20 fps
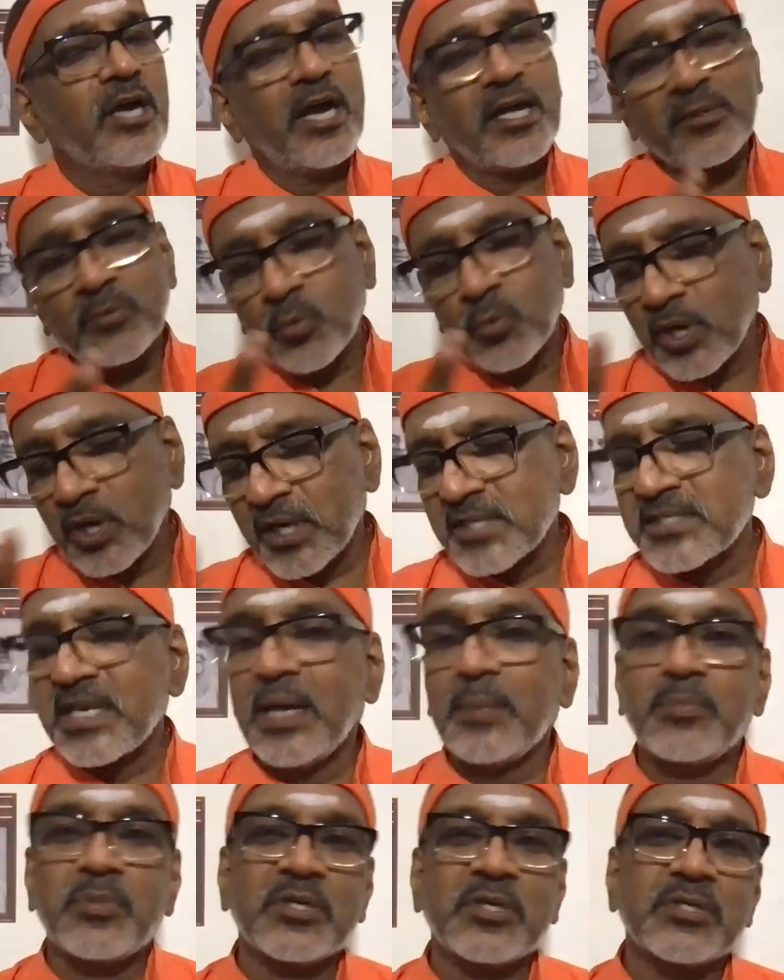And what has
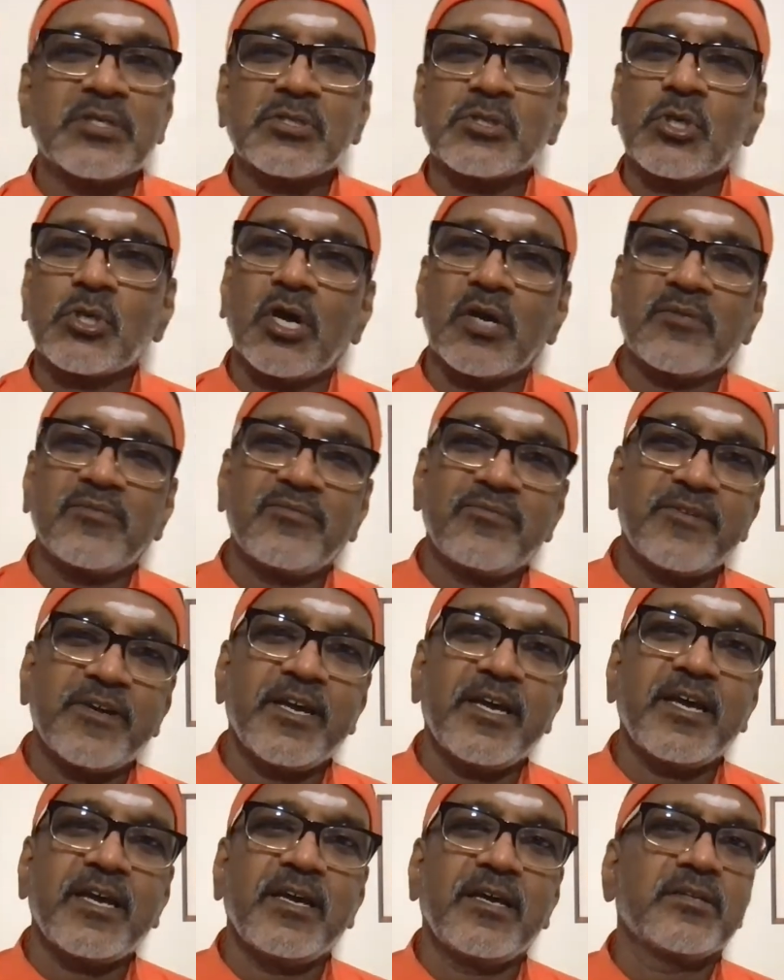happened is not
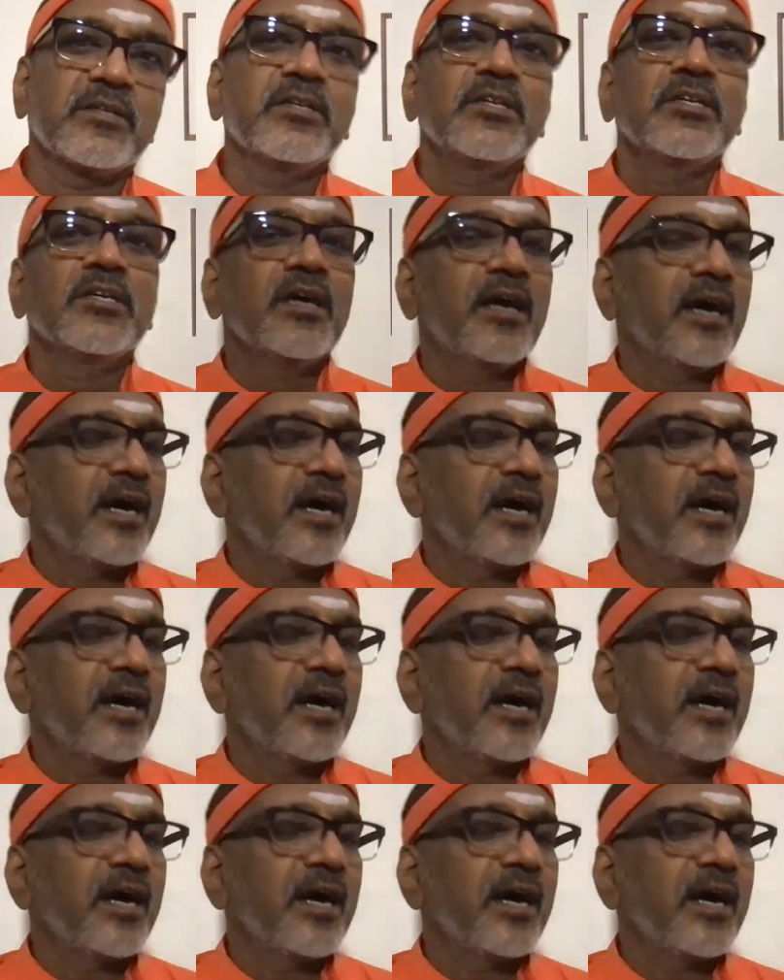fair.